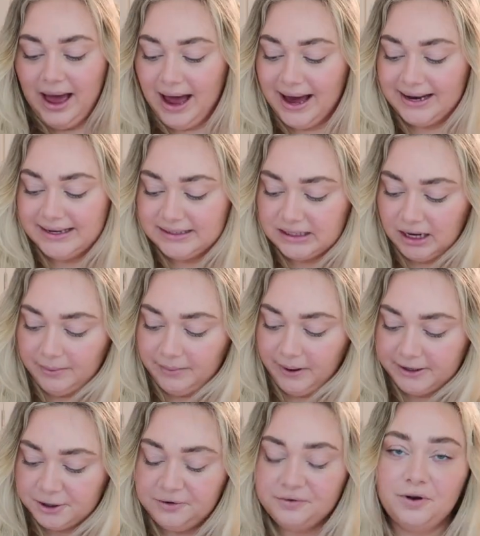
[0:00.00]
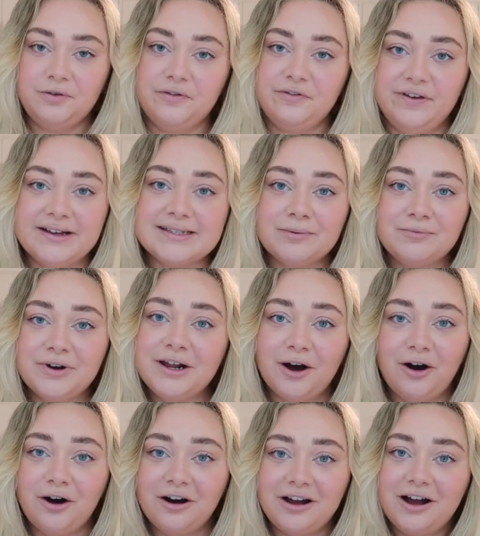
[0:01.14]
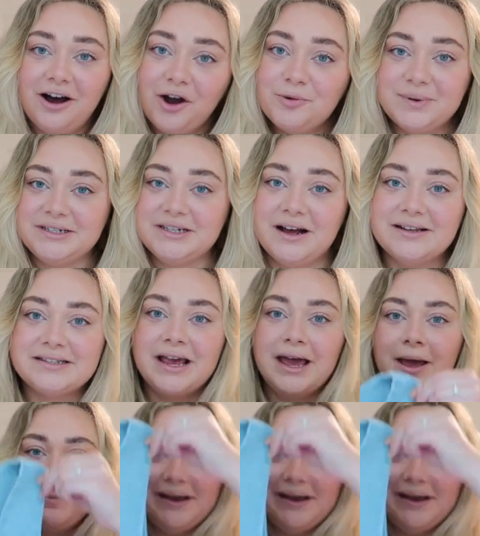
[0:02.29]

And I'm, I don't even know if it fits. I'm really, I hope it does.